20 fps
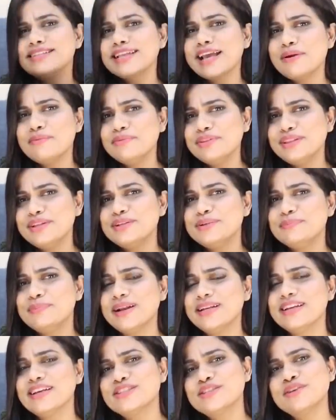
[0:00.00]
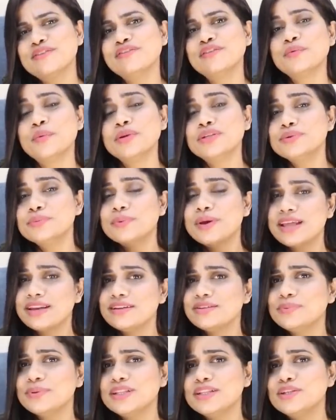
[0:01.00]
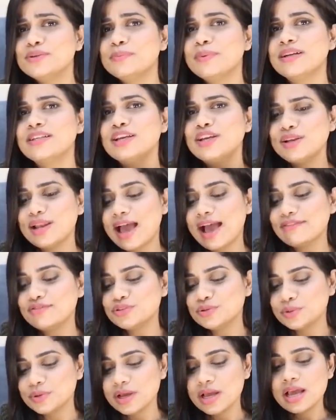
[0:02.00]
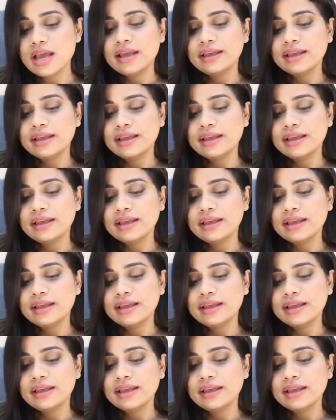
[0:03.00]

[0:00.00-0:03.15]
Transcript: come with a dupatta, so if you want to wear it with a dupatta, you'll have to